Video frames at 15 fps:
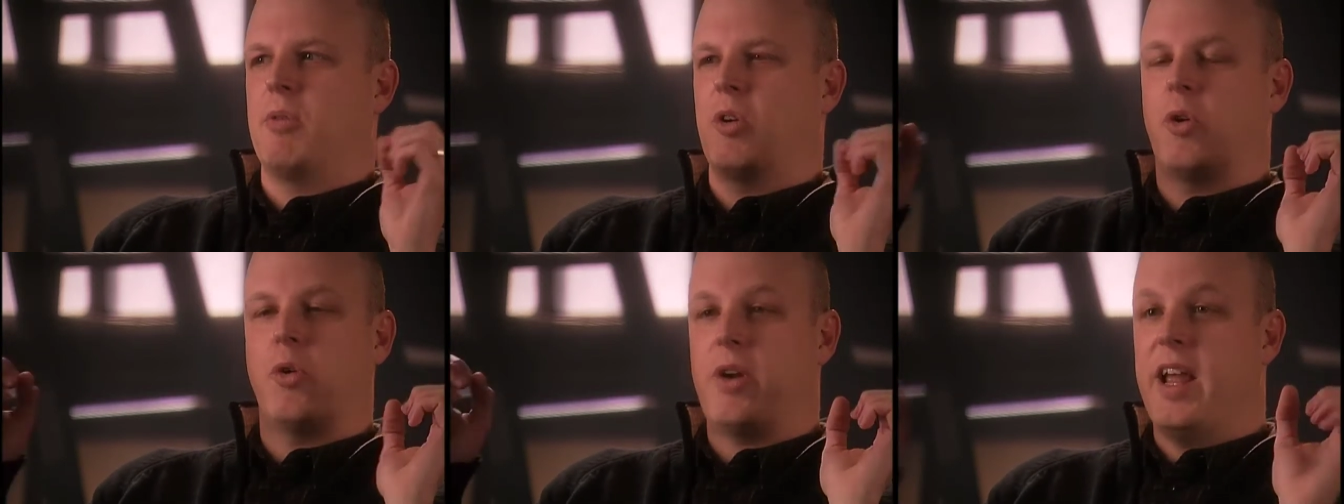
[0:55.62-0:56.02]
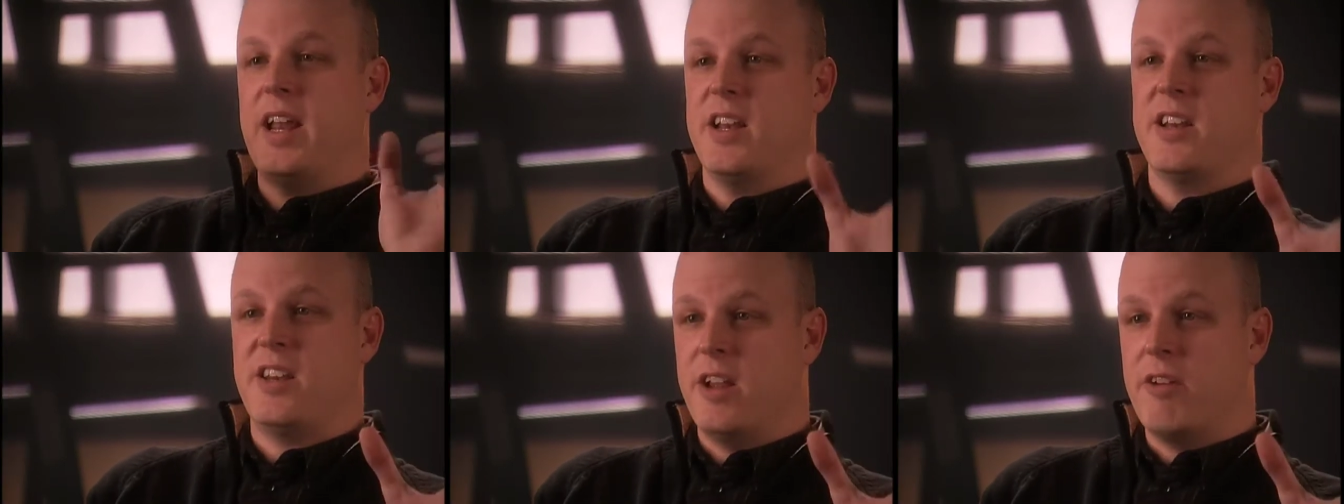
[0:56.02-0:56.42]

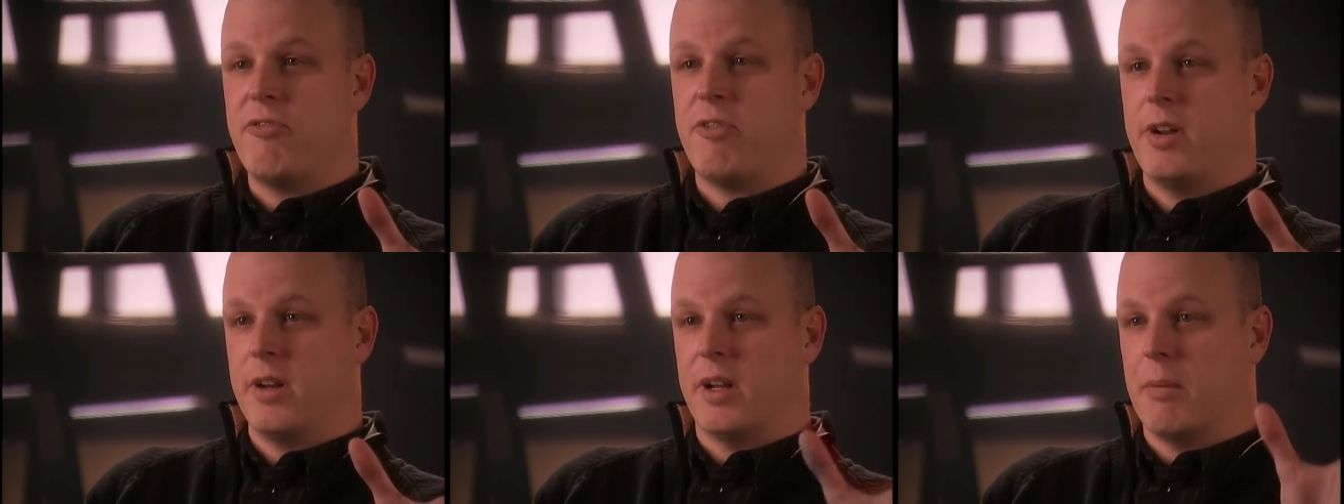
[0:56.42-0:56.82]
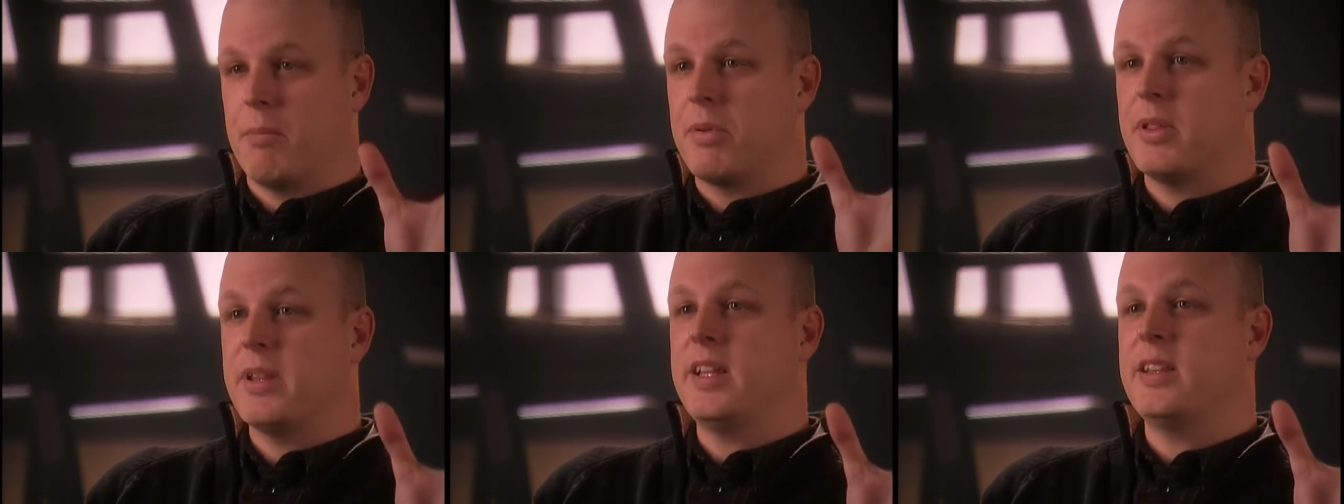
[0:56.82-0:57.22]
create different,
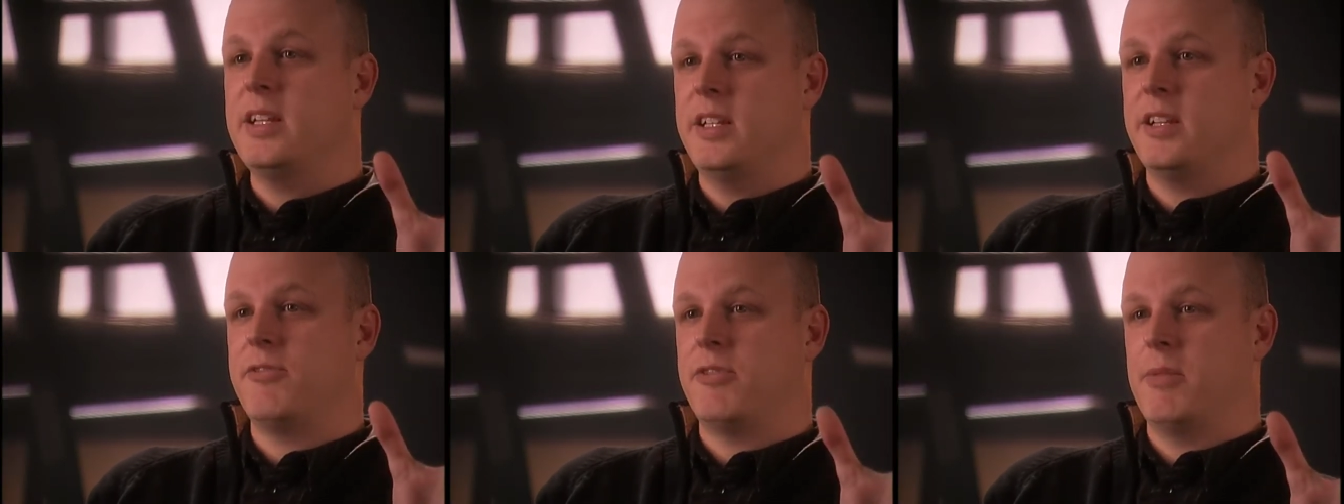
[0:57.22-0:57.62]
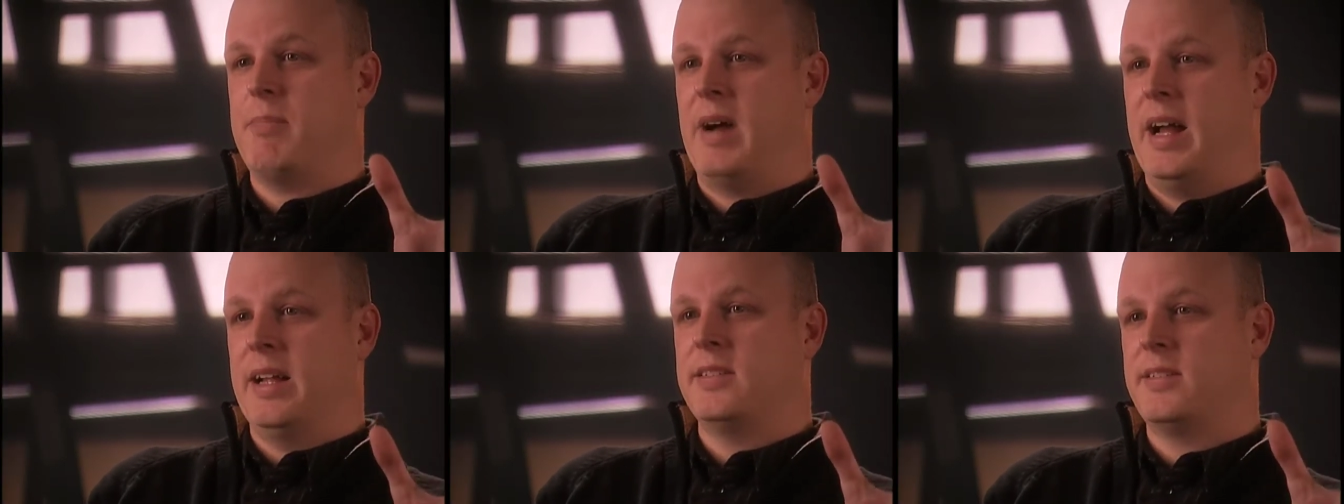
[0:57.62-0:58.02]
completely different
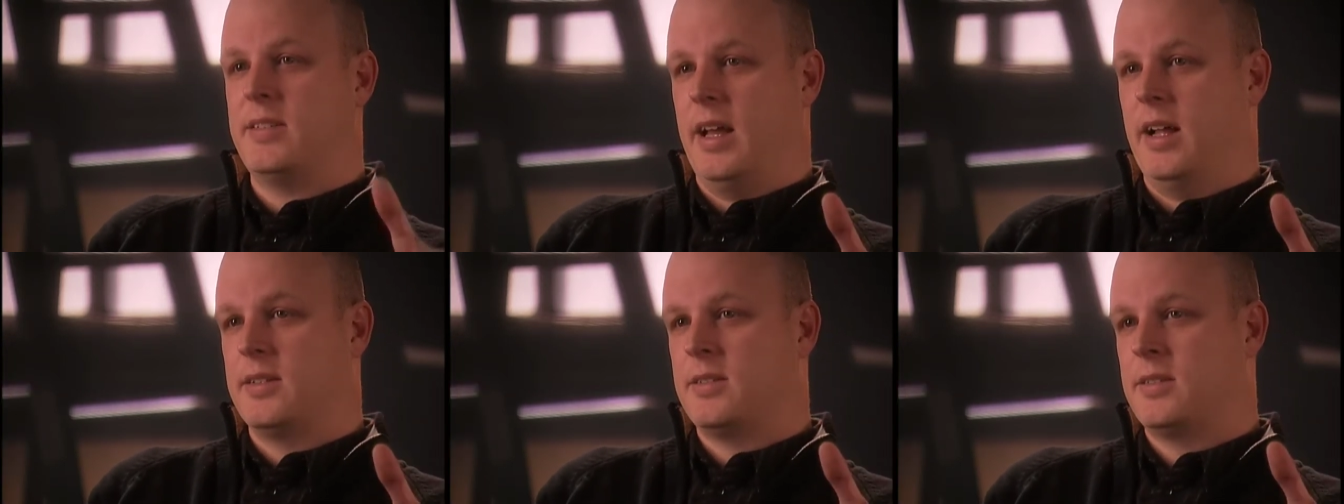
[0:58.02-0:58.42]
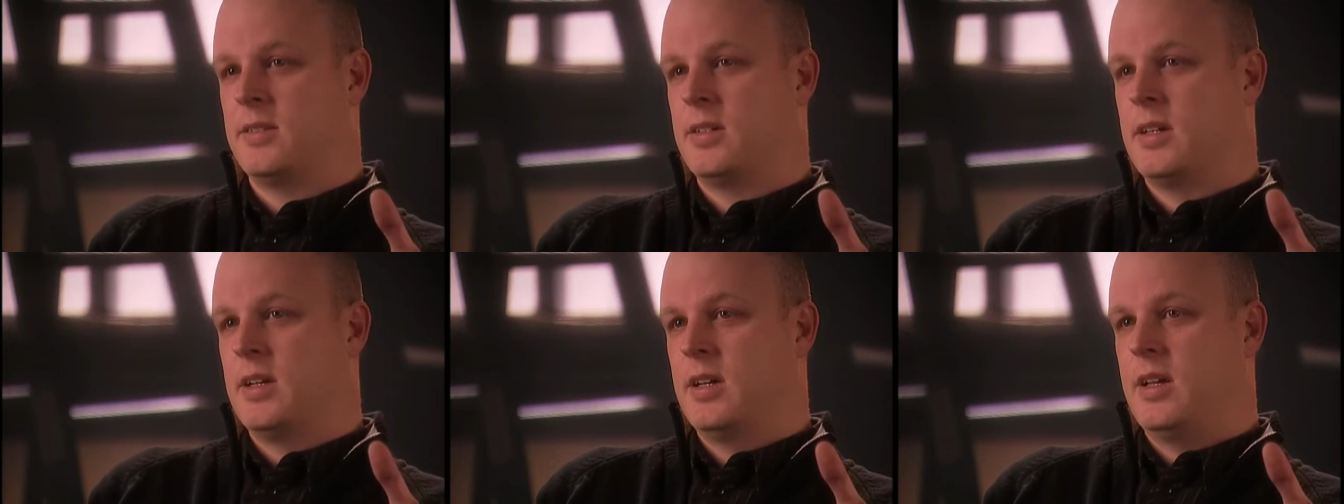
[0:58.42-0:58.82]
mindsets
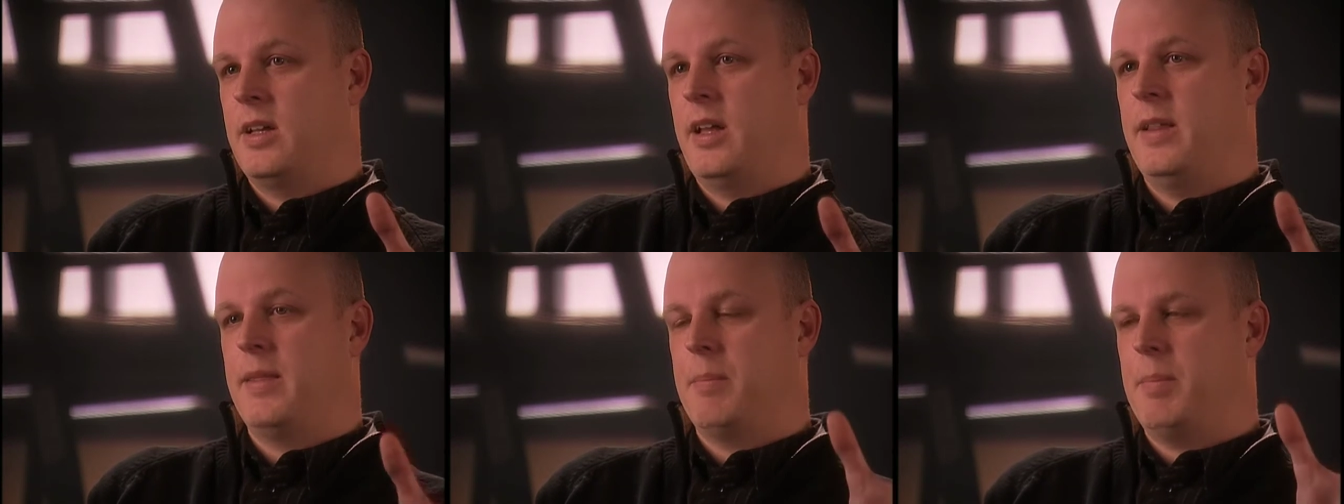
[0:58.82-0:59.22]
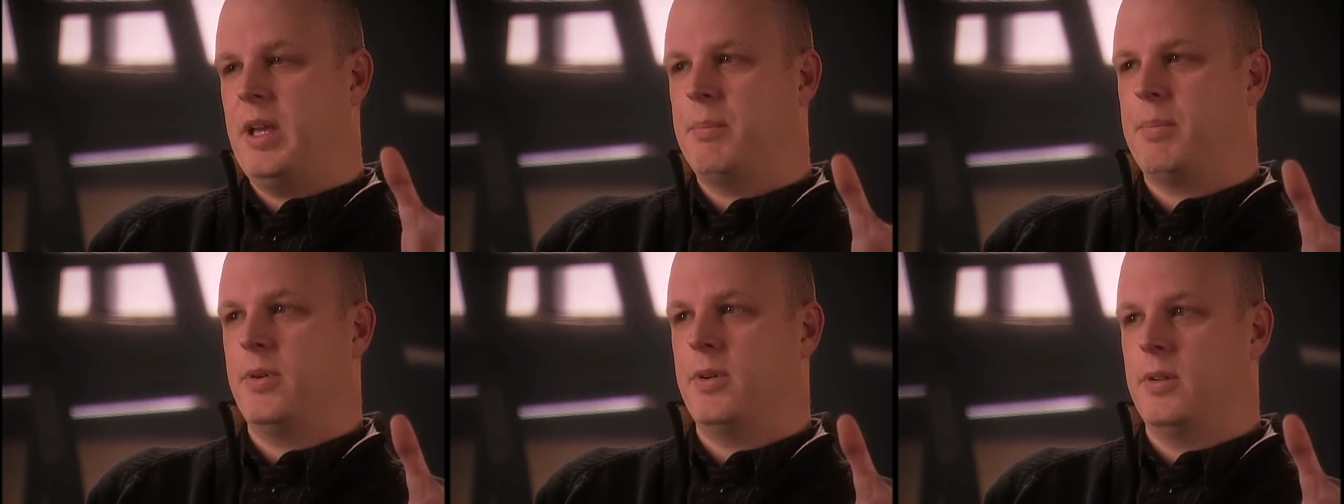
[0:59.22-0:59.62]
in the
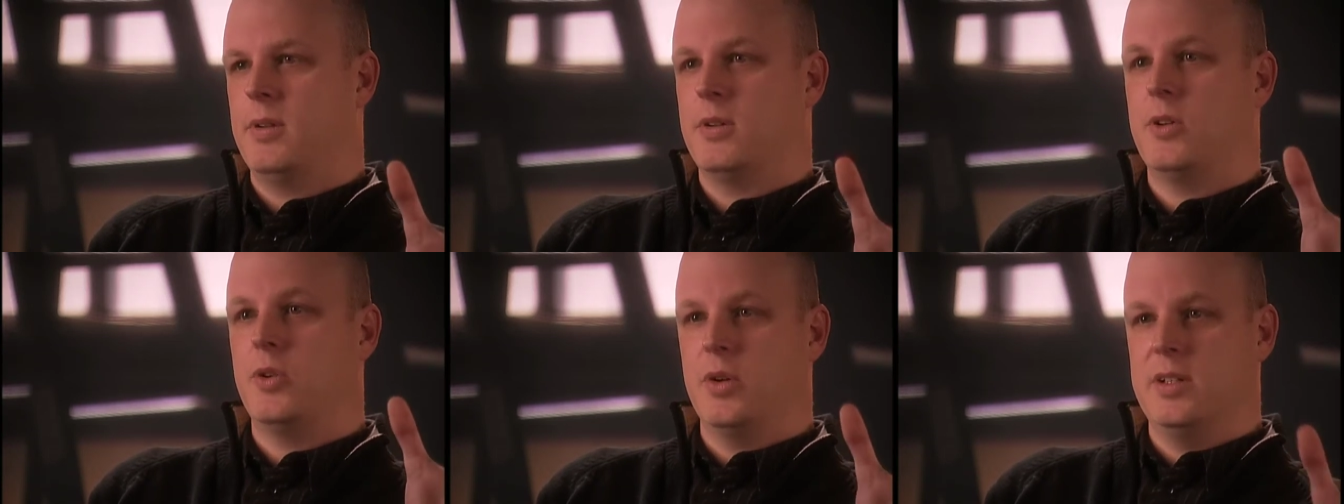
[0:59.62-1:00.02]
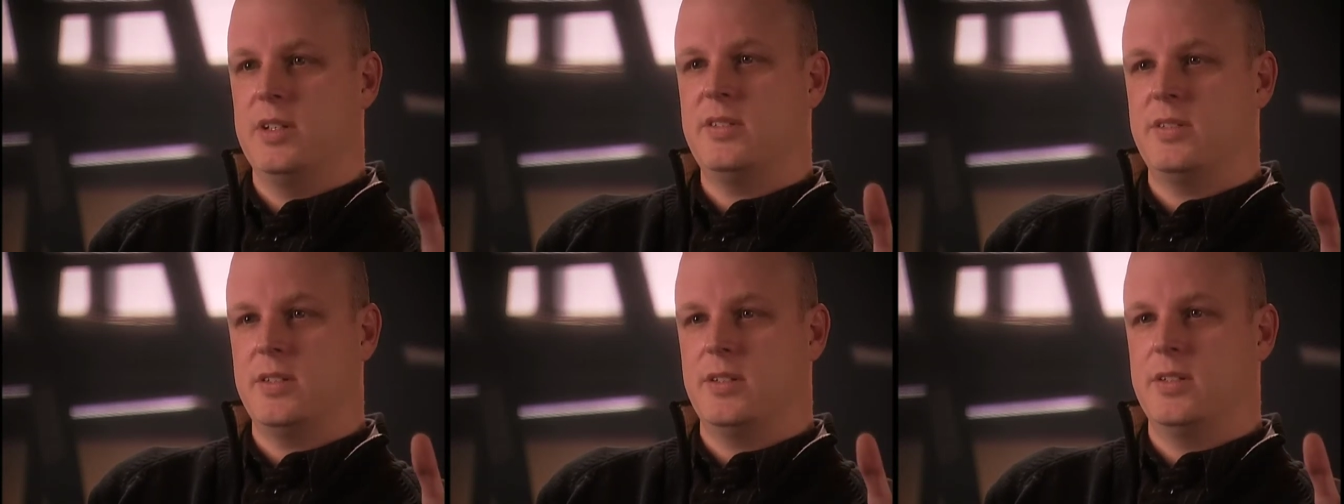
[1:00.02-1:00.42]
people who are
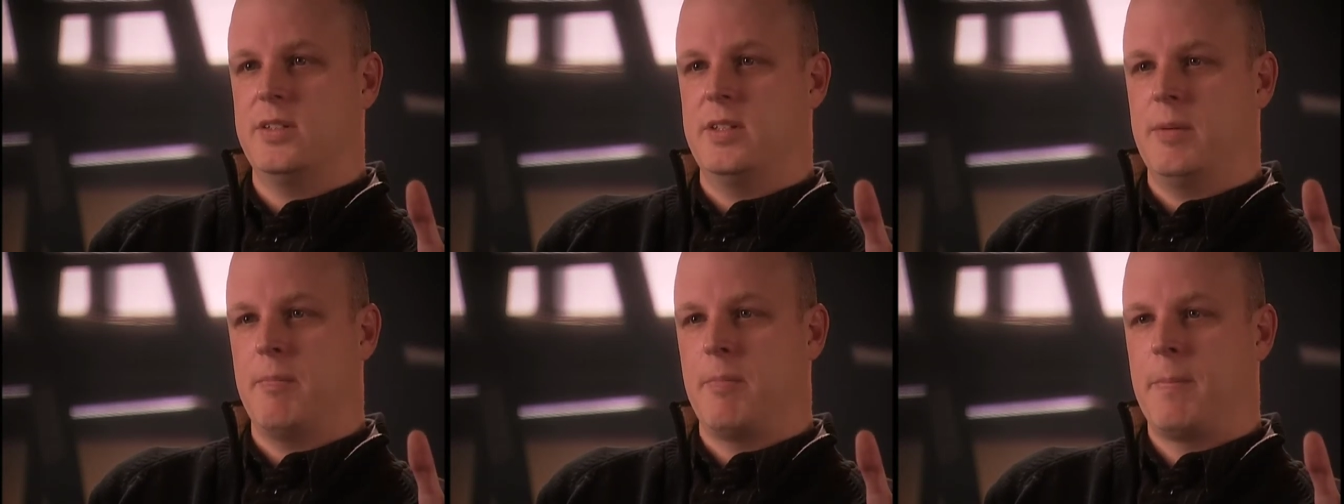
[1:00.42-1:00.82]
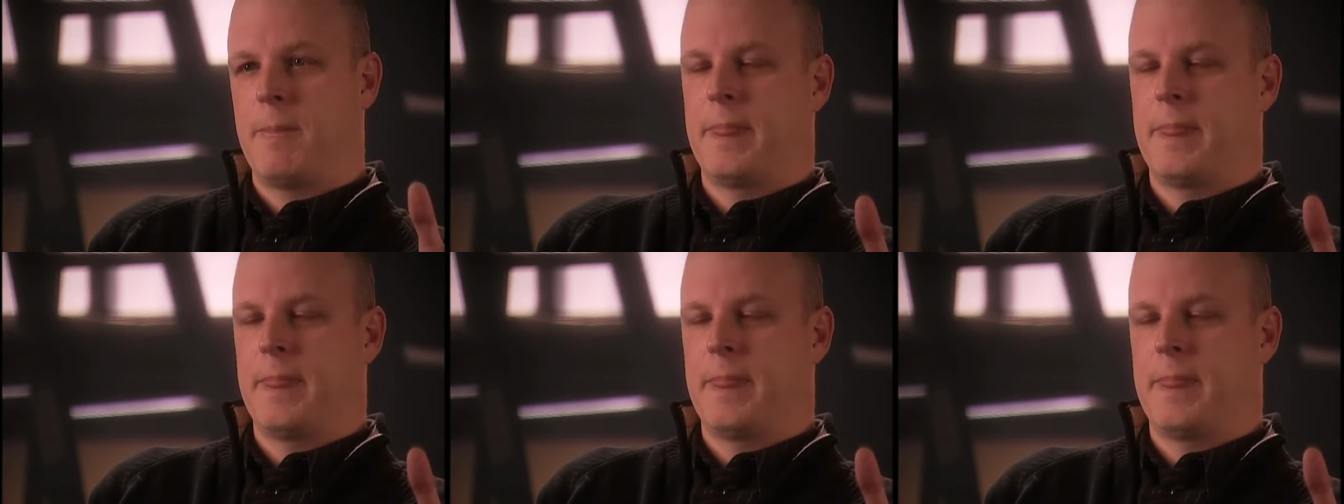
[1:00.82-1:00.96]
listening to them.